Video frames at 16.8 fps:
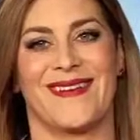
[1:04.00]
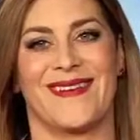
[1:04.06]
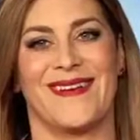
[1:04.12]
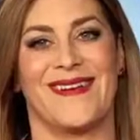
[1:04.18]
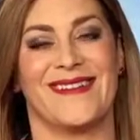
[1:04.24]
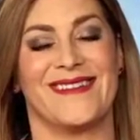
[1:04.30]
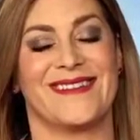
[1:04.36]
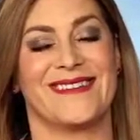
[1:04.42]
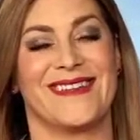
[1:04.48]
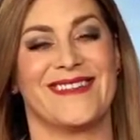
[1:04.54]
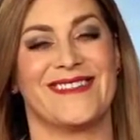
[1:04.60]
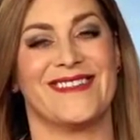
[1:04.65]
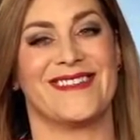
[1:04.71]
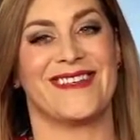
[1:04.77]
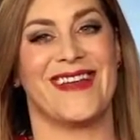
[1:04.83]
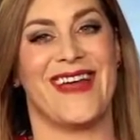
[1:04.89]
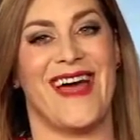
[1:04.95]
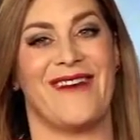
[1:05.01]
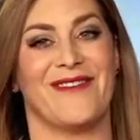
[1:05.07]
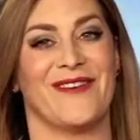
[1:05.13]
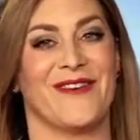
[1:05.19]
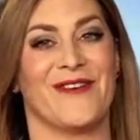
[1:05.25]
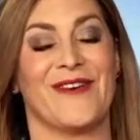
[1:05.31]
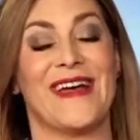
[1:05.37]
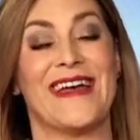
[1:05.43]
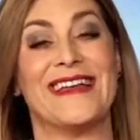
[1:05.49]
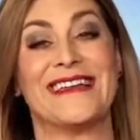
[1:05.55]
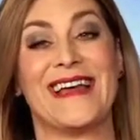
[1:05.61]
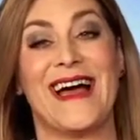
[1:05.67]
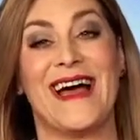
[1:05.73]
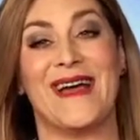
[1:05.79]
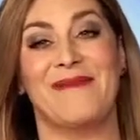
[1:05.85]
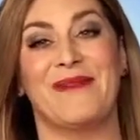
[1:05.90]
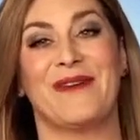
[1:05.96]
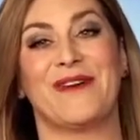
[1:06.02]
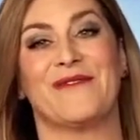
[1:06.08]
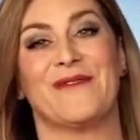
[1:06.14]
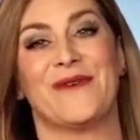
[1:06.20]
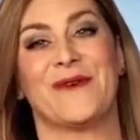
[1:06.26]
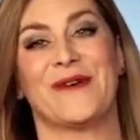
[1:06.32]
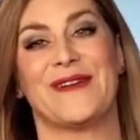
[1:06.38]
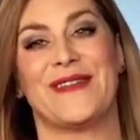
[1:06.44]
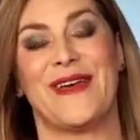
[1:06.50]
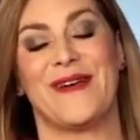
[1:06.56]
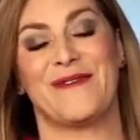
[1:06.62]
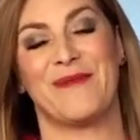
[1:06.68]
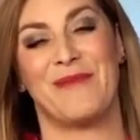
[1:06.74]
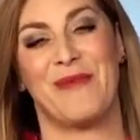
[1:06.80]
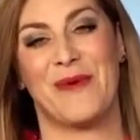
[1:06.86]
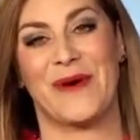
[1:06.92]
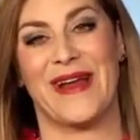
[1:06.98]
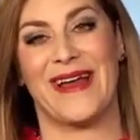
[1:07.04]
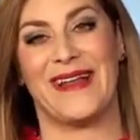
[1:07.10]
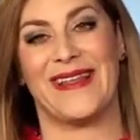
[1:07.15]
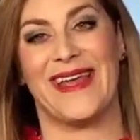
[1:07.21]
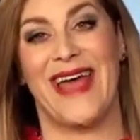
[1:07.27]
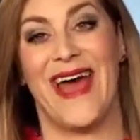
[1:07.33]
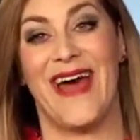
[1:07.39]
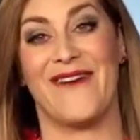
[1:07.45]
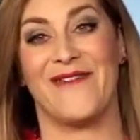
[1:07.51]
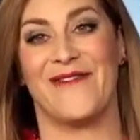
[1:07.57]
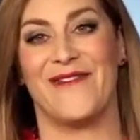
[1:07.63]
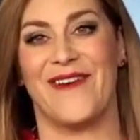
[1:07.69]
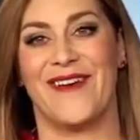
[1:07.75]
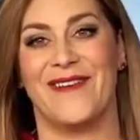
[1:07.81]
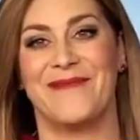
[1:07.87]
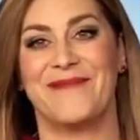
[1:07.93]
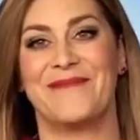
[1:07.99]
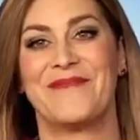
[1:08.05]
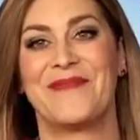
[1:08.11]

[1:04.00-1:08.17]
Uh, looks like she's going to have a great time. Looking forward to that report, Allie. Have fun.